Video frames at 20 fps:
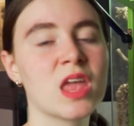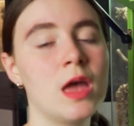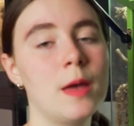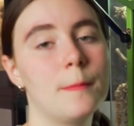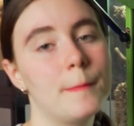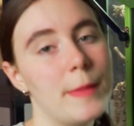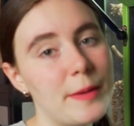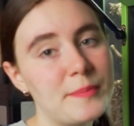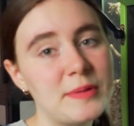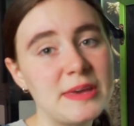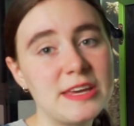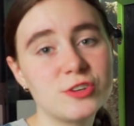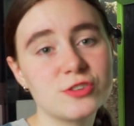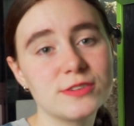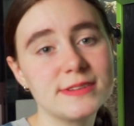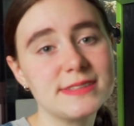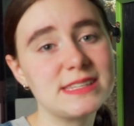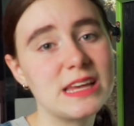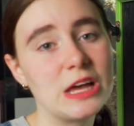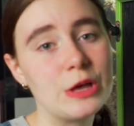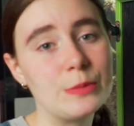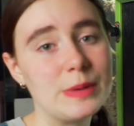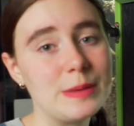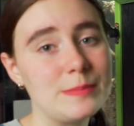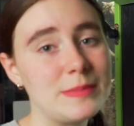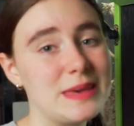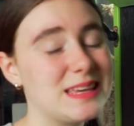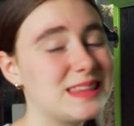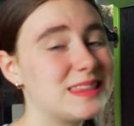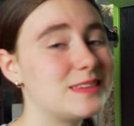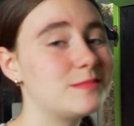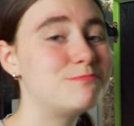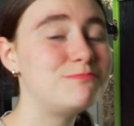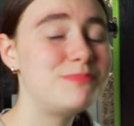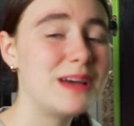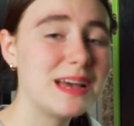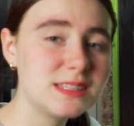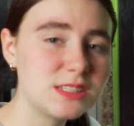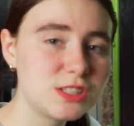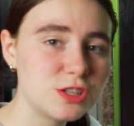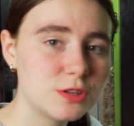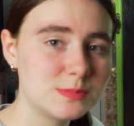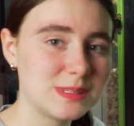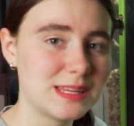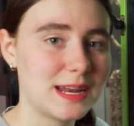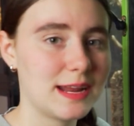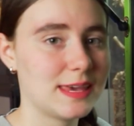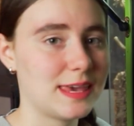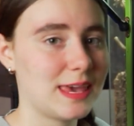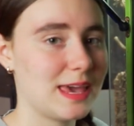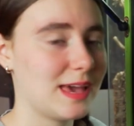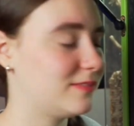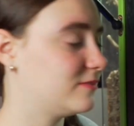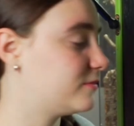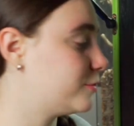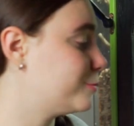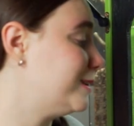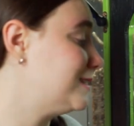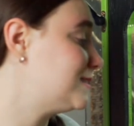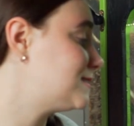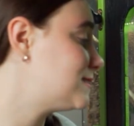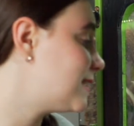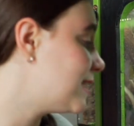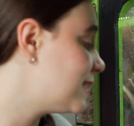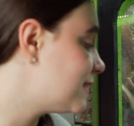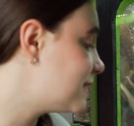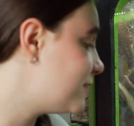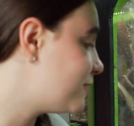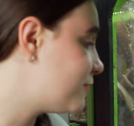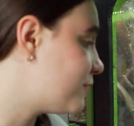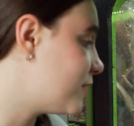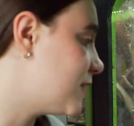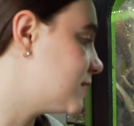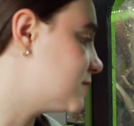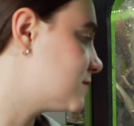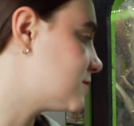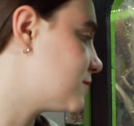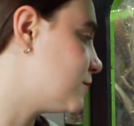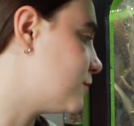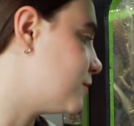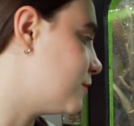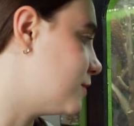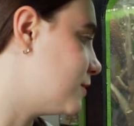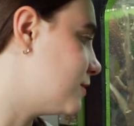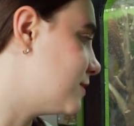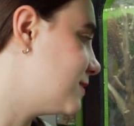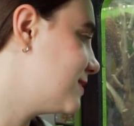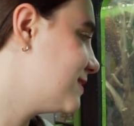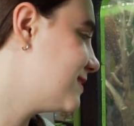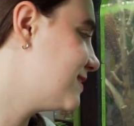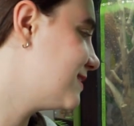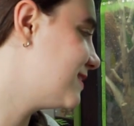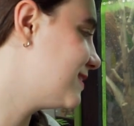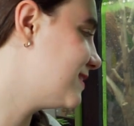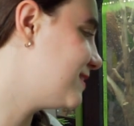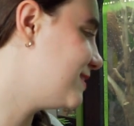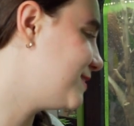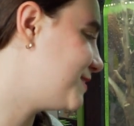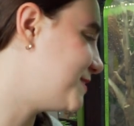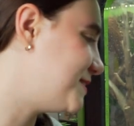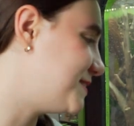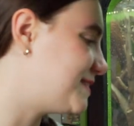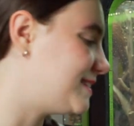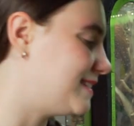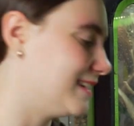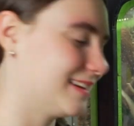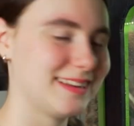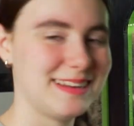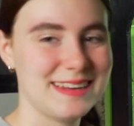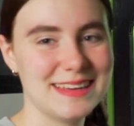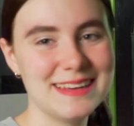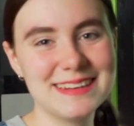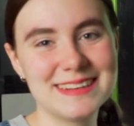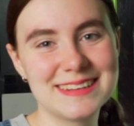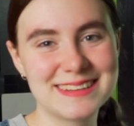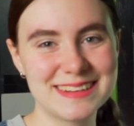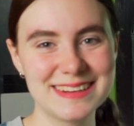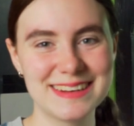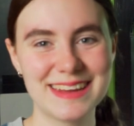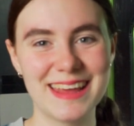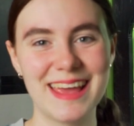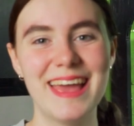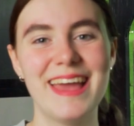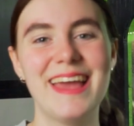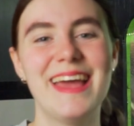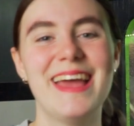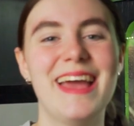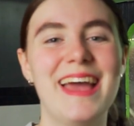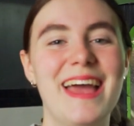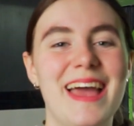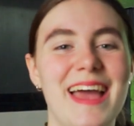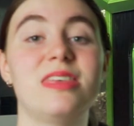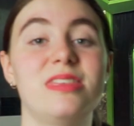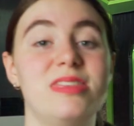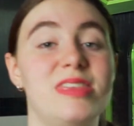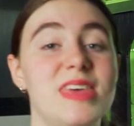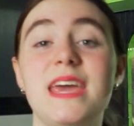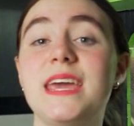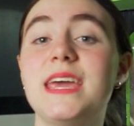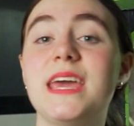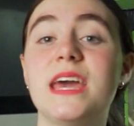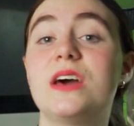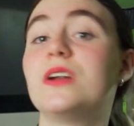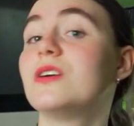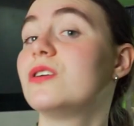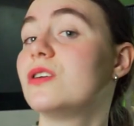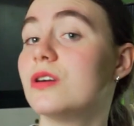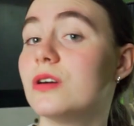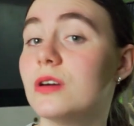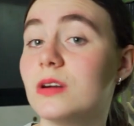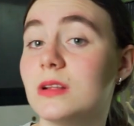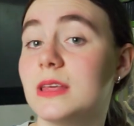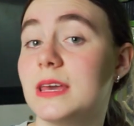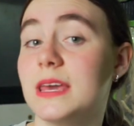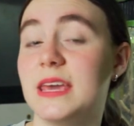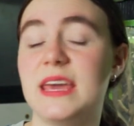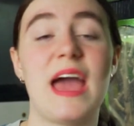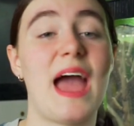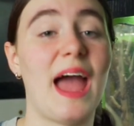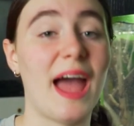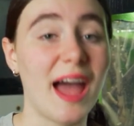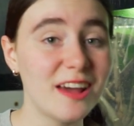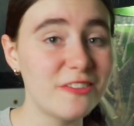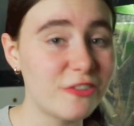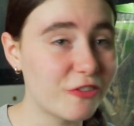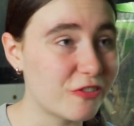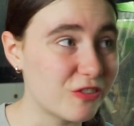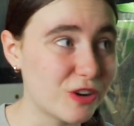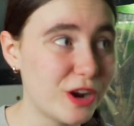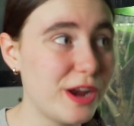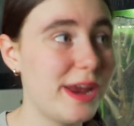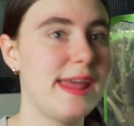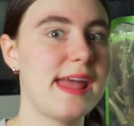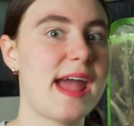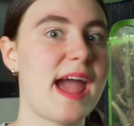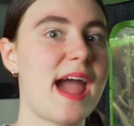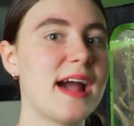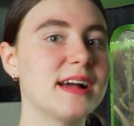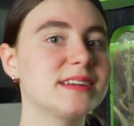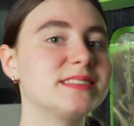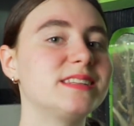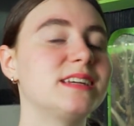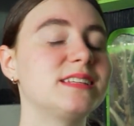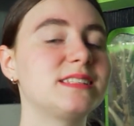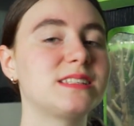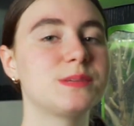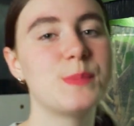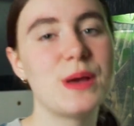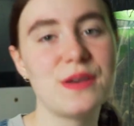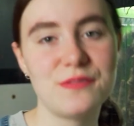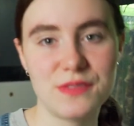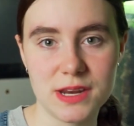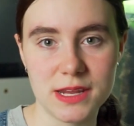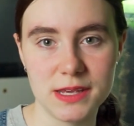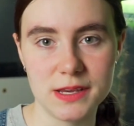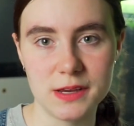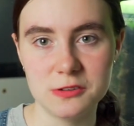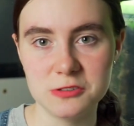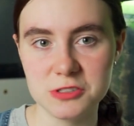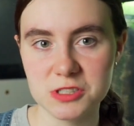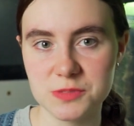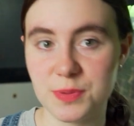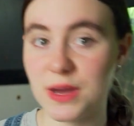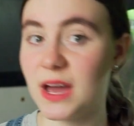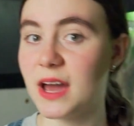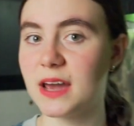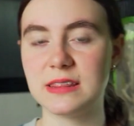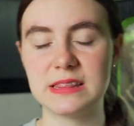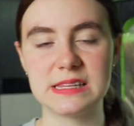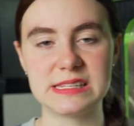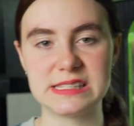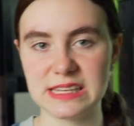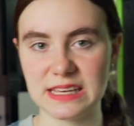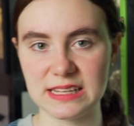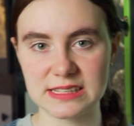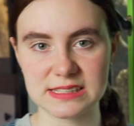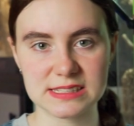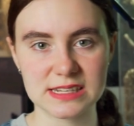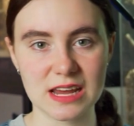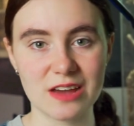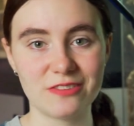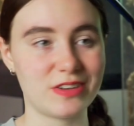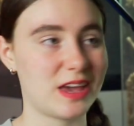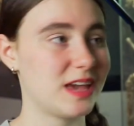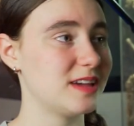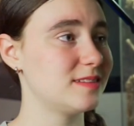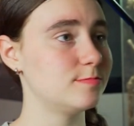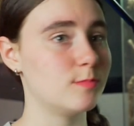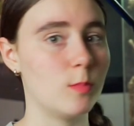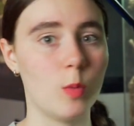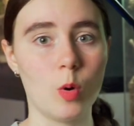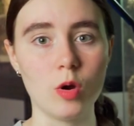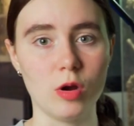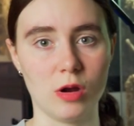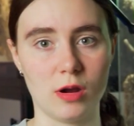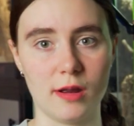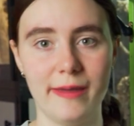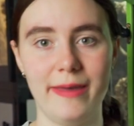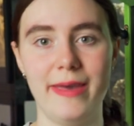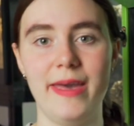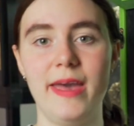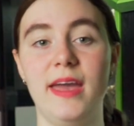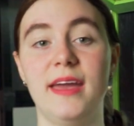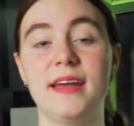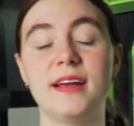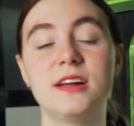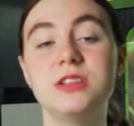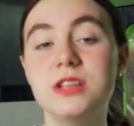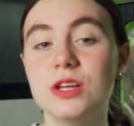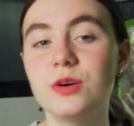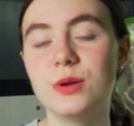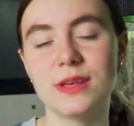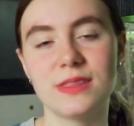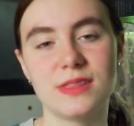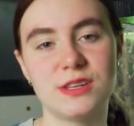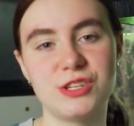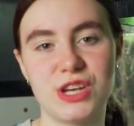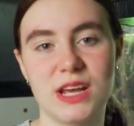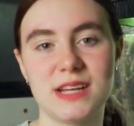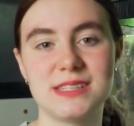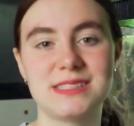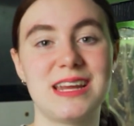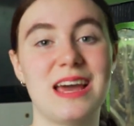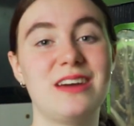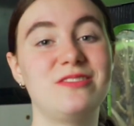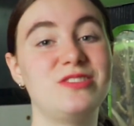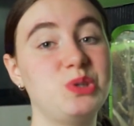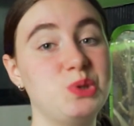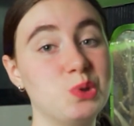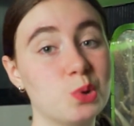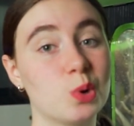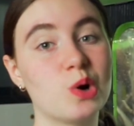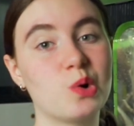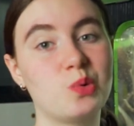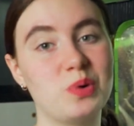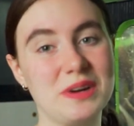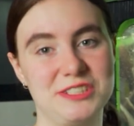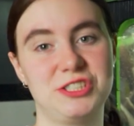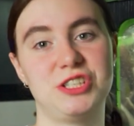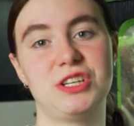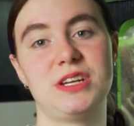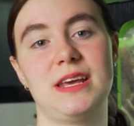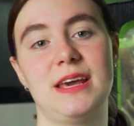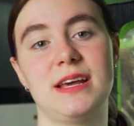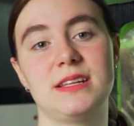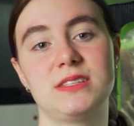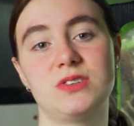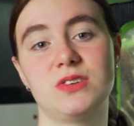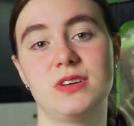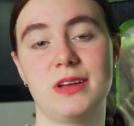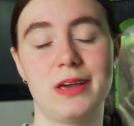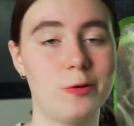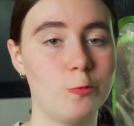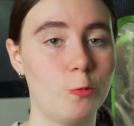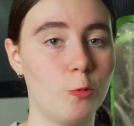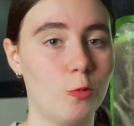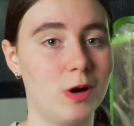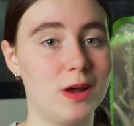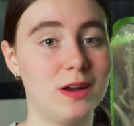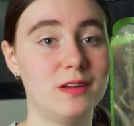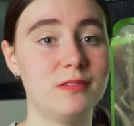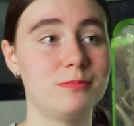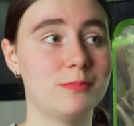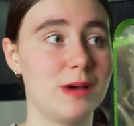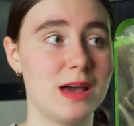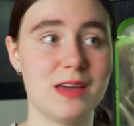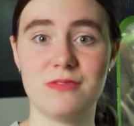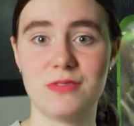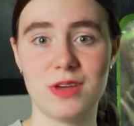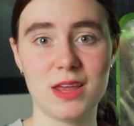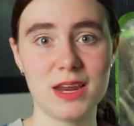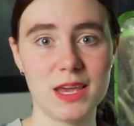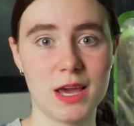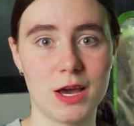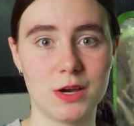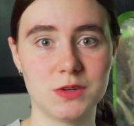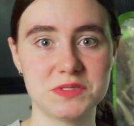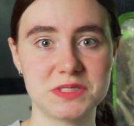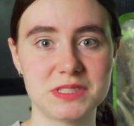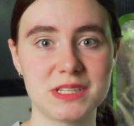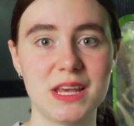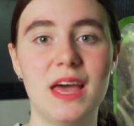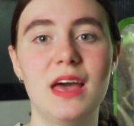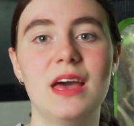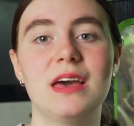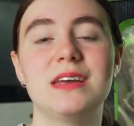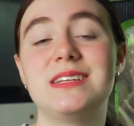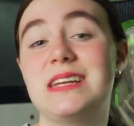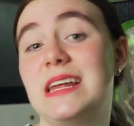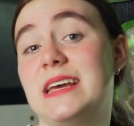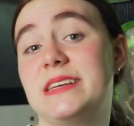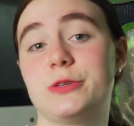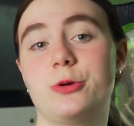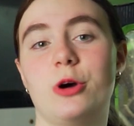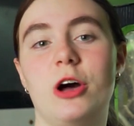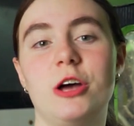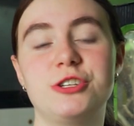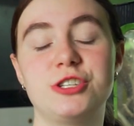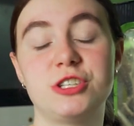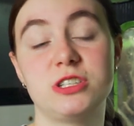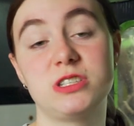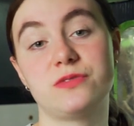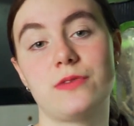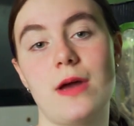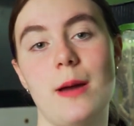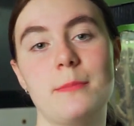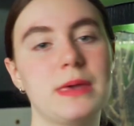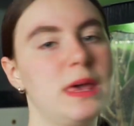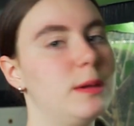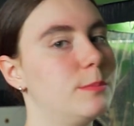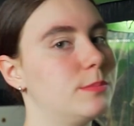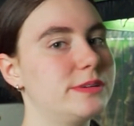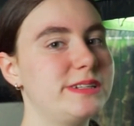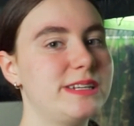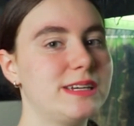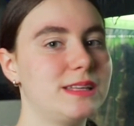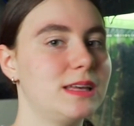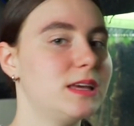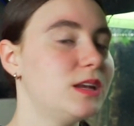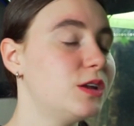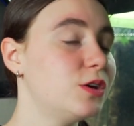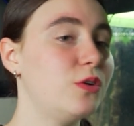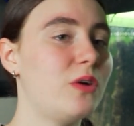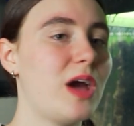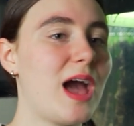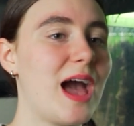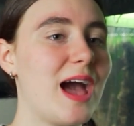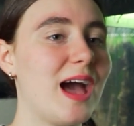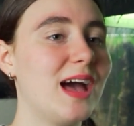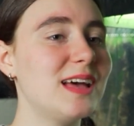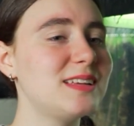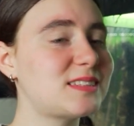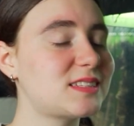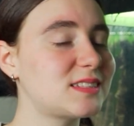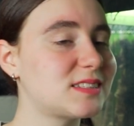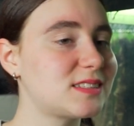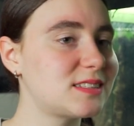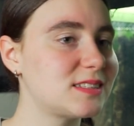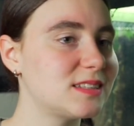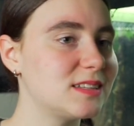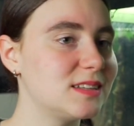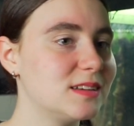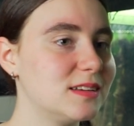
My patrons help me make the best homes that I can for my scaly friends. Oh, she's ticklish. They get early, ad-free access to my videos, behind-the-scenes stuff, and more, including the chance to have your question answered in one of my videos. Today's question is from Kimber Dillon, who asks,